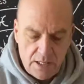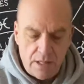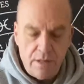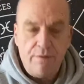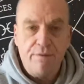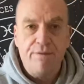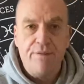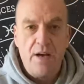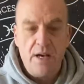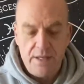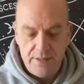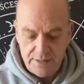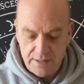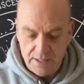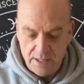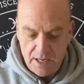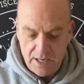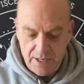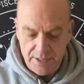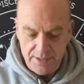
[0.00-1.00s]
the first
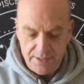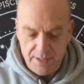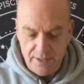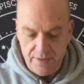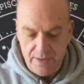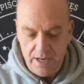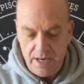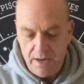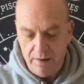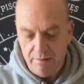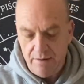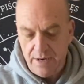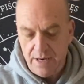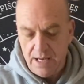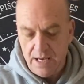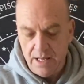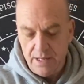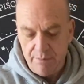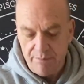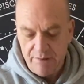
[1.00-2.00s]
card is in the here and
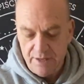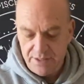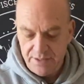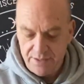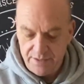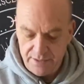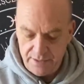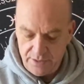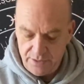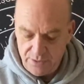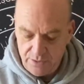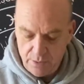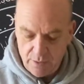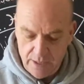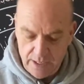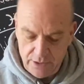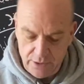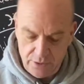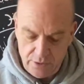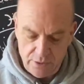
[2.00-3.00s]
now, the present
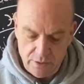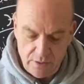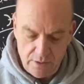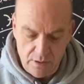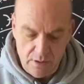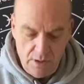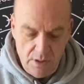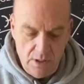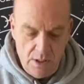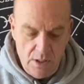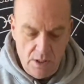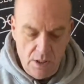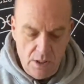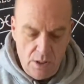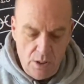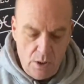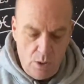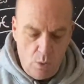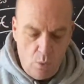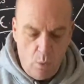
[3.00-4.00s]
situation,
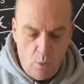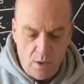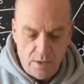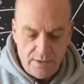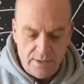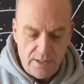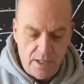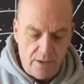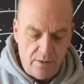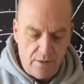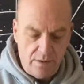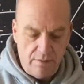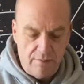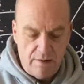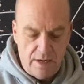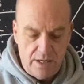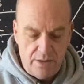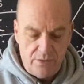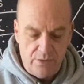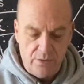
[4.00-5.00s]
what's going on
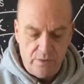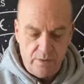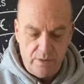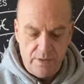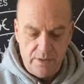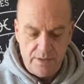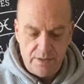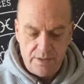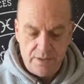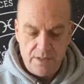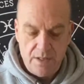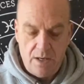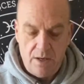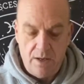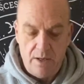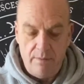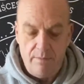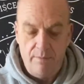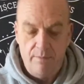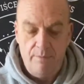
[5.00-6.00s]
around you at this
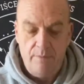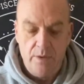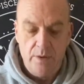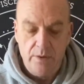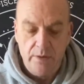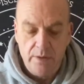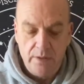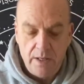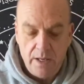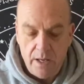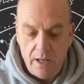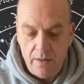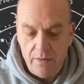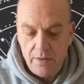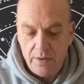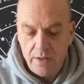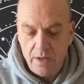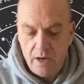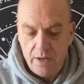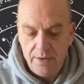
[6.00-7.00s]
time. Okay, and the
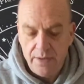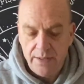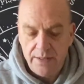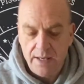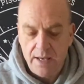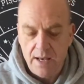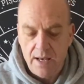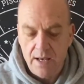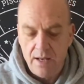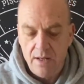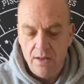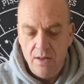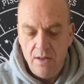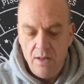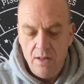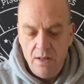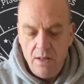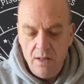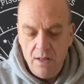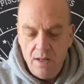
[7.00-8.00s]
card I get
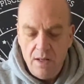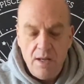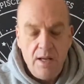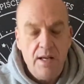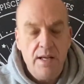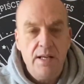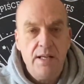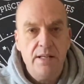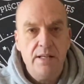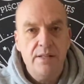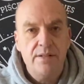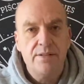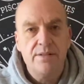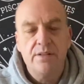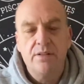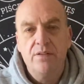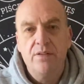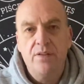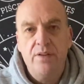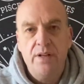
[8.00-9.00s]
is
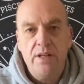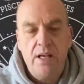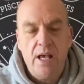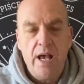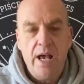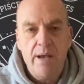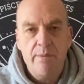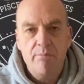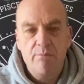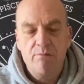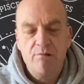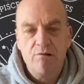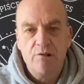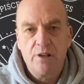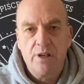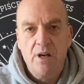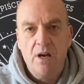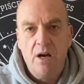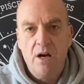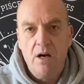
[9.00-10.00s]
the Emperor
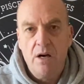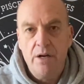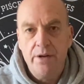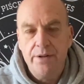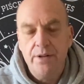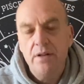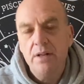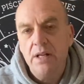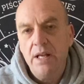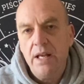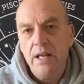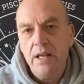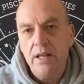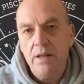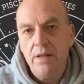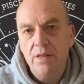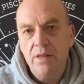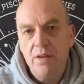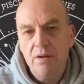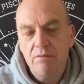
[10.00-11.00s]
card
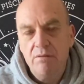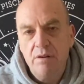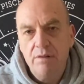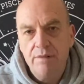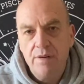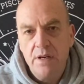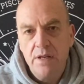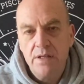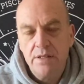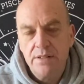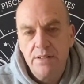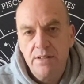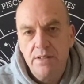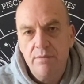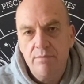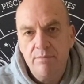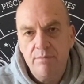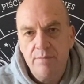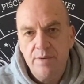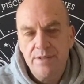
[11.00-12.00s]
in the reversed
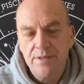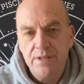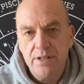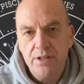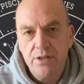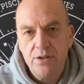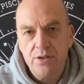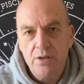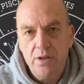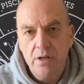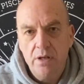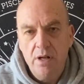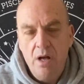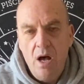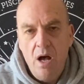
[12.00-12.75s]
position.